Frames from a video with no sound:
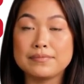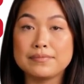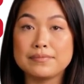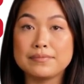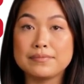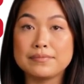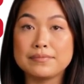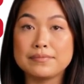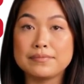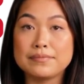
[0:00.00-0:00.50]

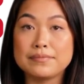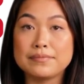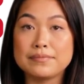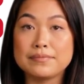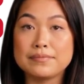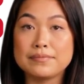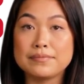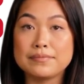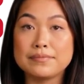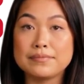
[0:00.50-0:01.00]

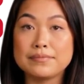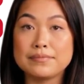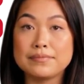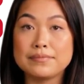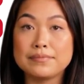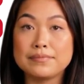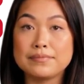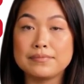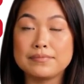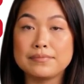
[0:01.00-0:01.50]

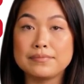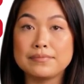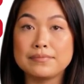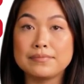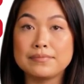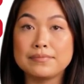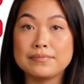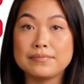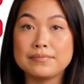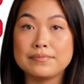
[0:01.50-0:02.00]

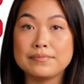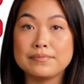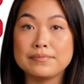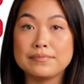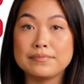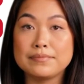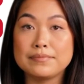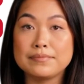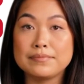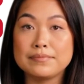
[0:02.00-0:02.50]

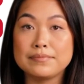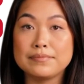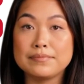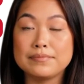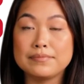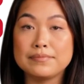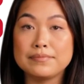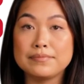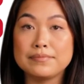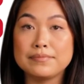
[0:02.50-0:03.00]

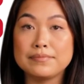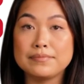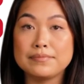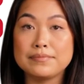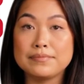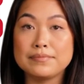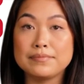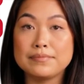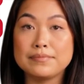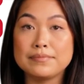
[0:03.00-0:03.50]

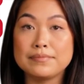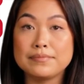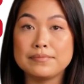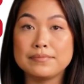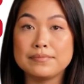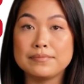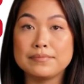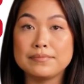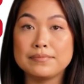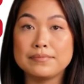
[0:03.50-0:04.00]

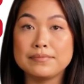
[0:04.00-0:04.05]
Nobody speaks.